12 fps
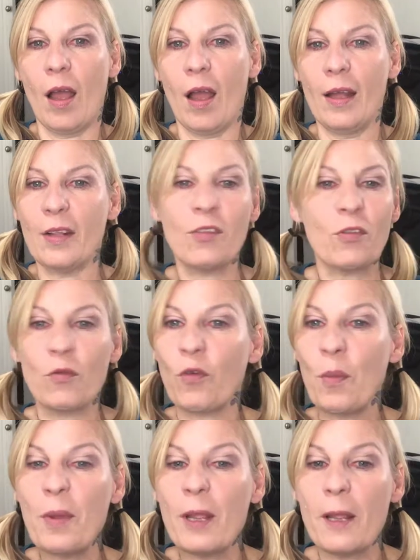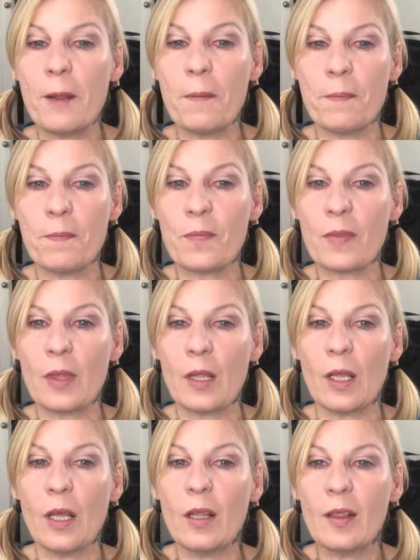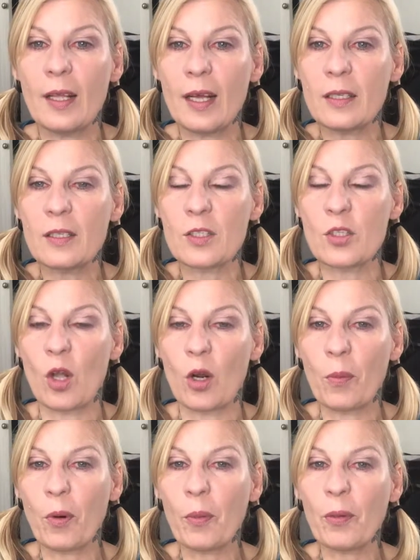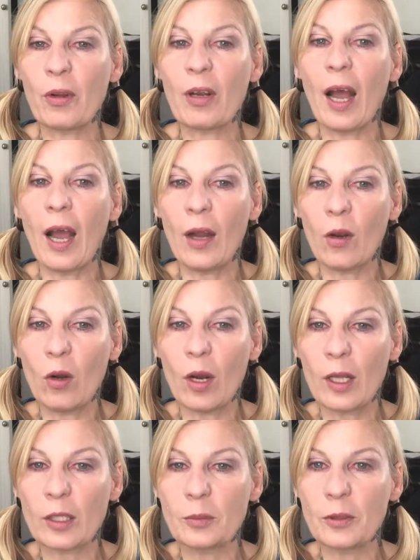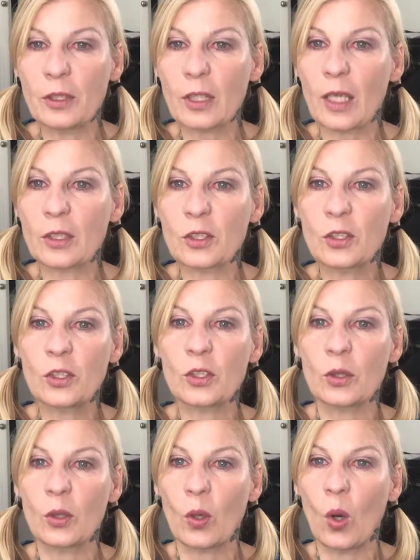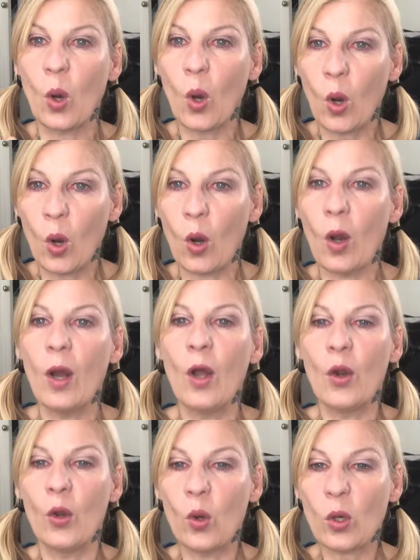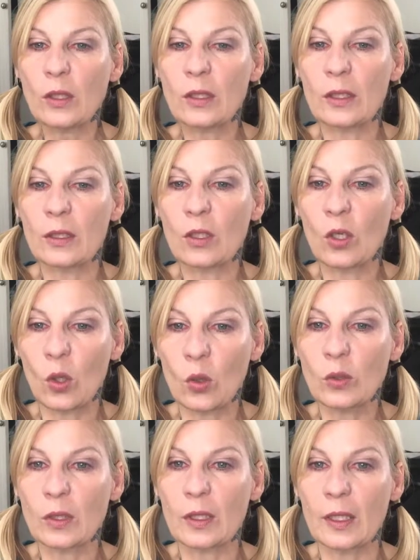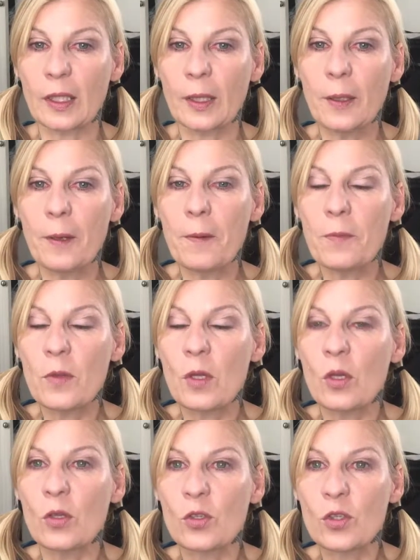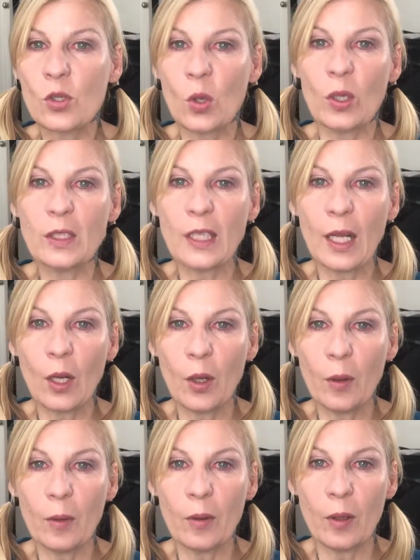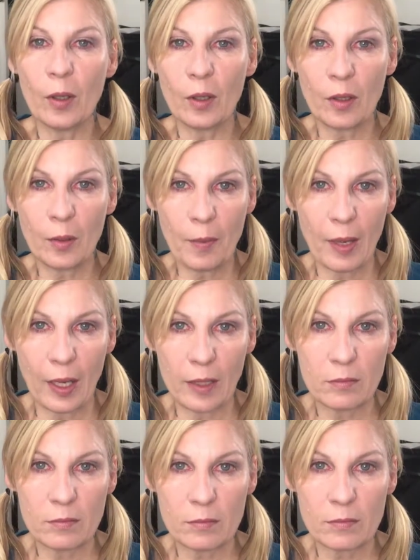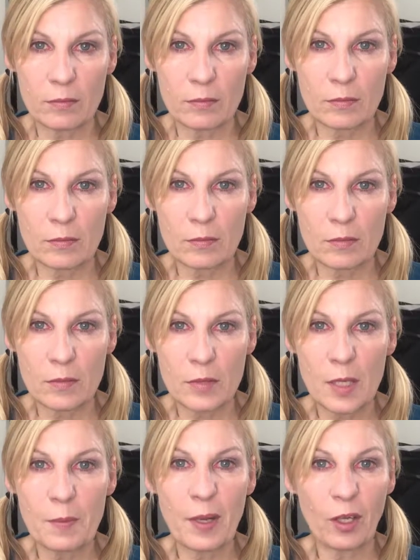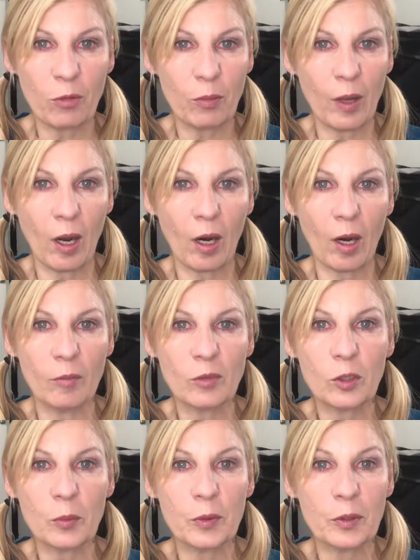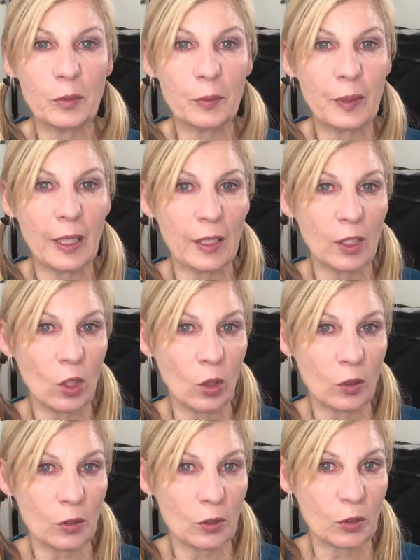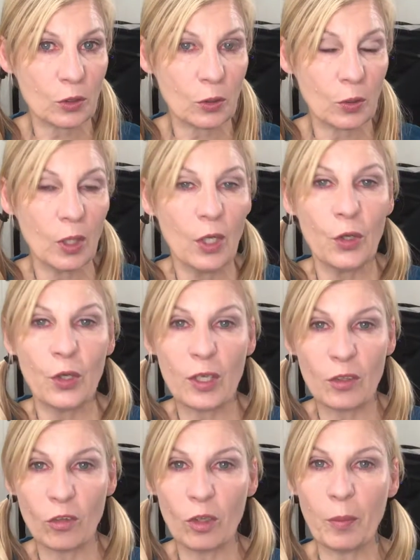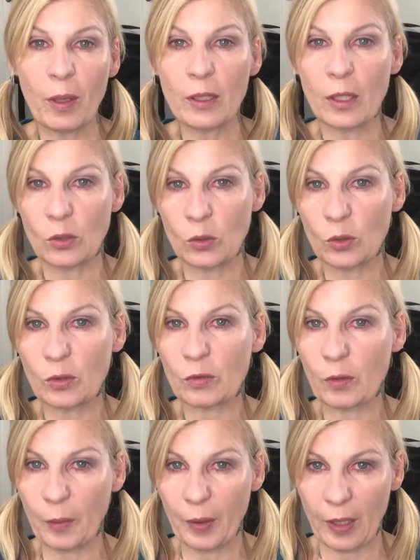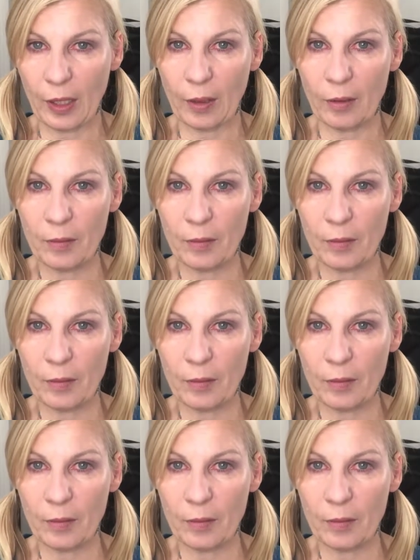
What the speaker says: It's, for me, that is not appropriate. I don't like to be touched or looked at closely. So I tell the men, it makes me uncomfortable to be any closer to you. You can see my tattoos from here.